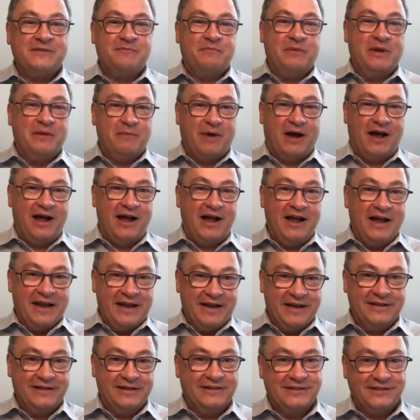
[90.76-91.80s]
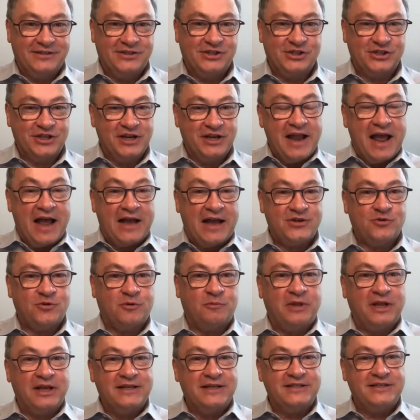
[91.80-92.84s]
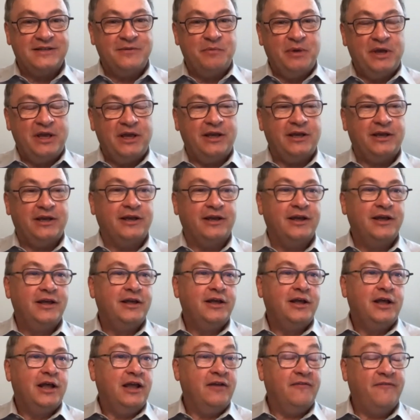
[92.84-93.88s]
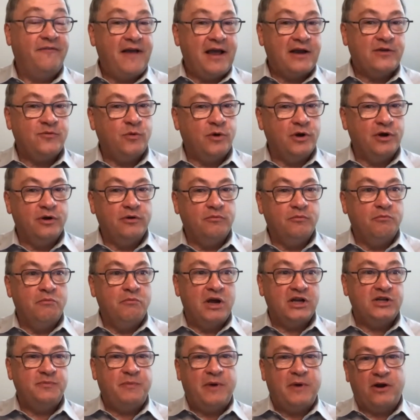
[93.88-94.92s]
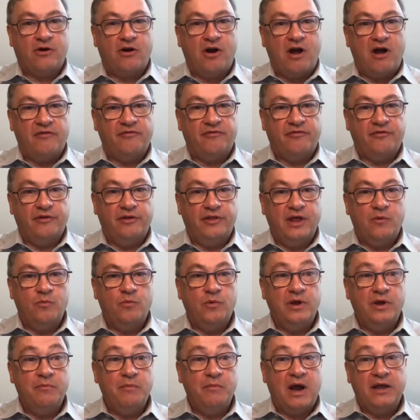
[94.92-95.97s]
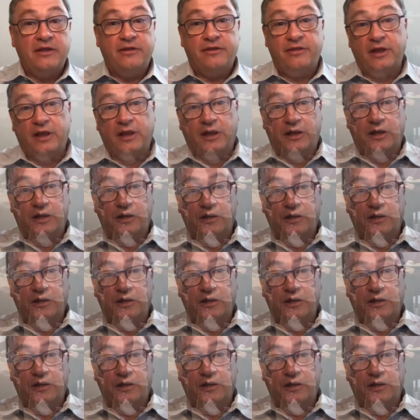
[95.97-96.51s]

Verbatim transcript: be behind. It's just a natural place to be. In fact, we're much better off than we might think.